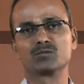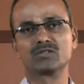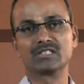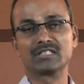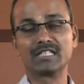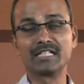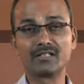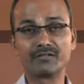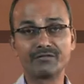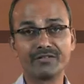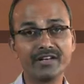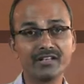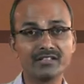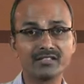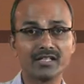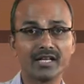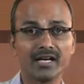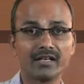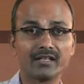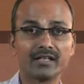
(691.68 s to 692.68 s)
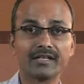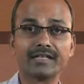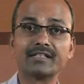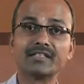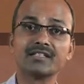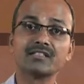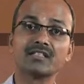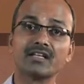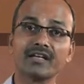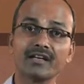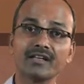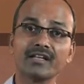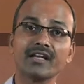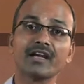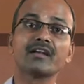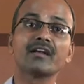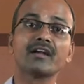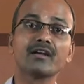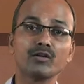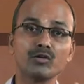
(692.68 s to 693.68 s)
it feels that it is
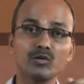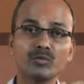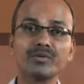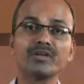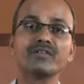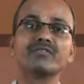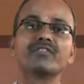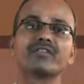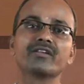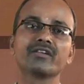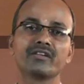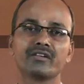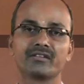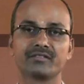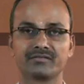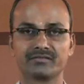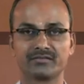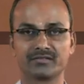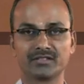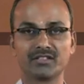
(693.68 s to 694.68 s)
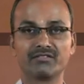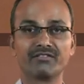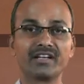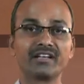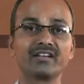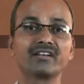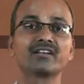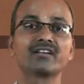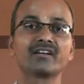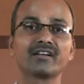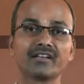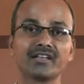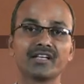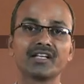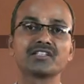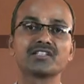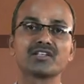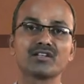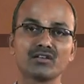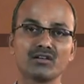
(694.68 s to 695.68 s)
created to be free. The very
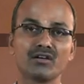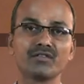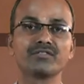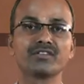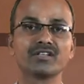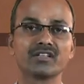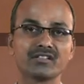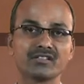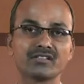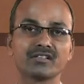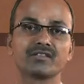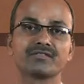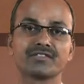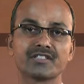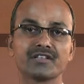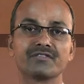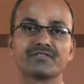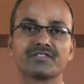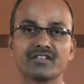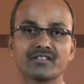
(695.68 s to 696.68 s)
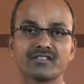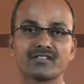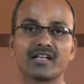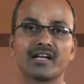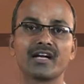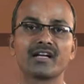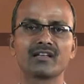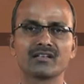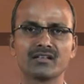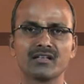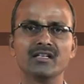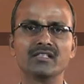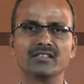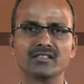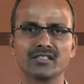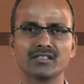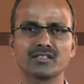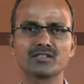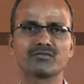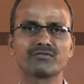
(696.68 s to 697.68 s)
creation of herself, she feels that
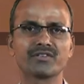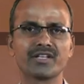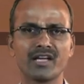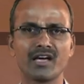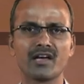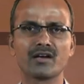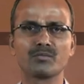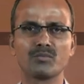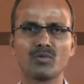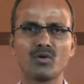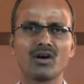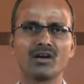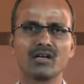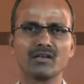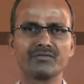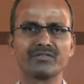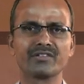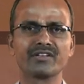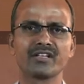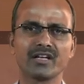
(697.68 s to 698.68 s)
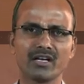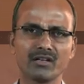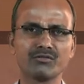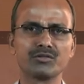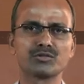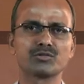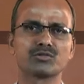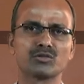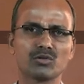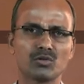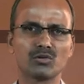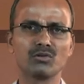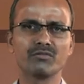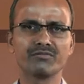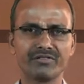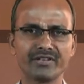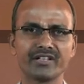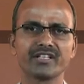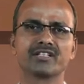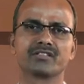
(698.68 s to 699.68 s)
yes, we are born free and we should grow
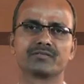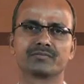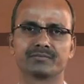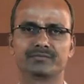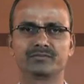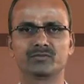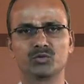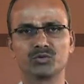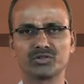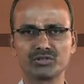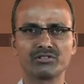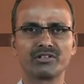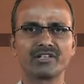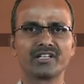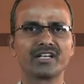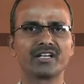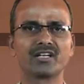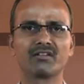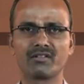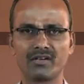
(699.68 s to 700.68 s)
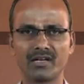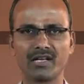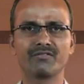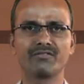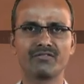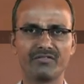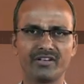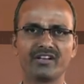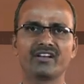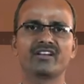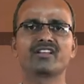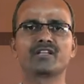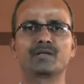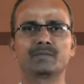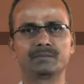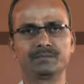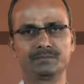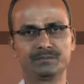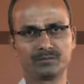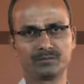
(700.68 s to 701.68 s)
free. We should lead our life freely.